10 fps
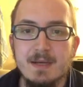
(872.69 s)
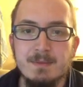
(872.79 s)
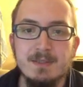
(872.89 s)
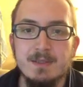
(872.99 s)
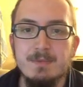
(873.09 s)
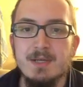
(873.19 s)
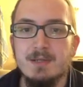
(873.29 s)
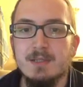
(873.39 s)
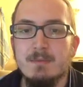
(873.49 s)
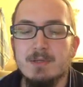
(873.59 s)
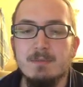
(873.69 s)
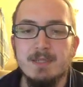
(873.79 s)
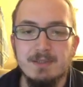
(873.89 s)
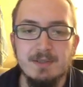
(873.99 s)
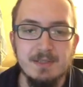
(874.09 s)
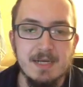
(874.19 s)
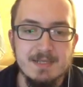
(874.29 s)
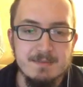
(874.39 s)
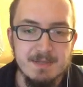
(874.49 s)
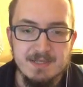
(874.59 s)
I mean the bigger the number, the better the
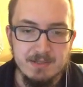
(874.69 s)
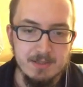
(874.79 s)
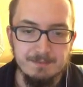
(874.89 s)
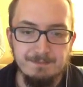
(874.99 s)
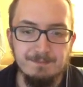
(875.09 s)
dice, basically.